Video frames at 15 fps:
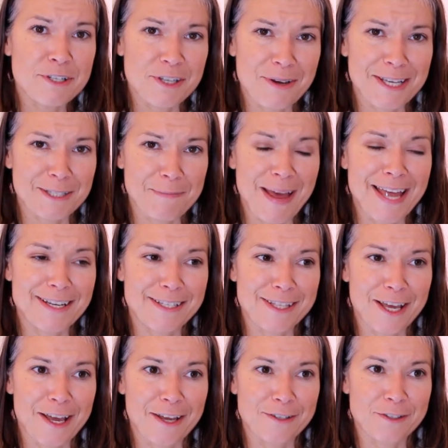to expect
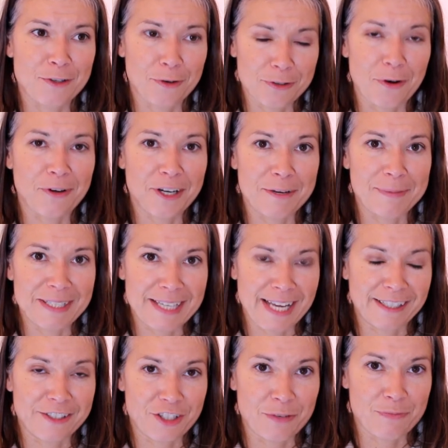that you're not going to be
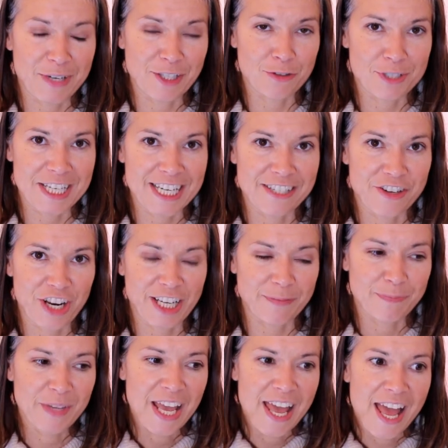negligent when you're teaching.